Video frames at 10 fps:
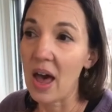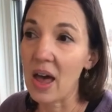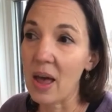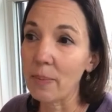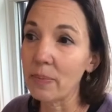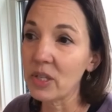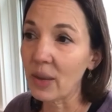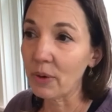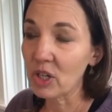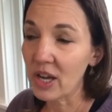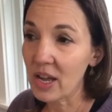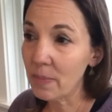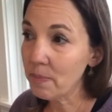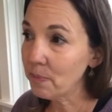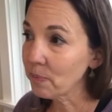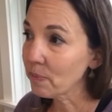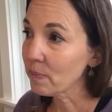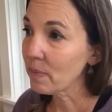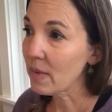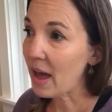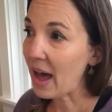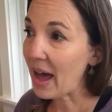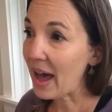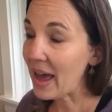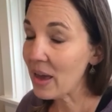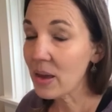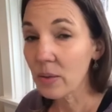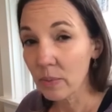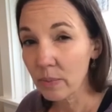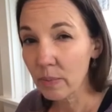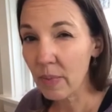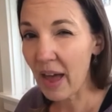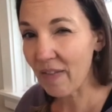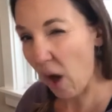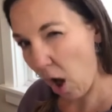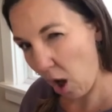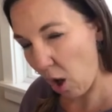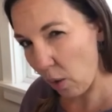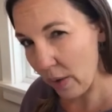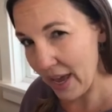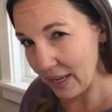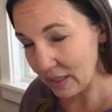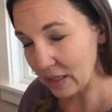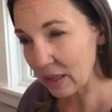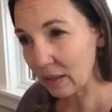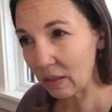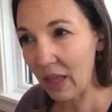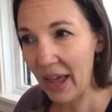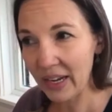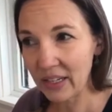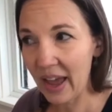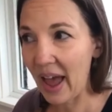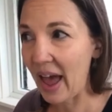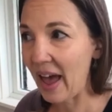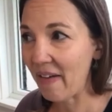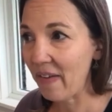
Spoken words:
Supper time, I have always liked to have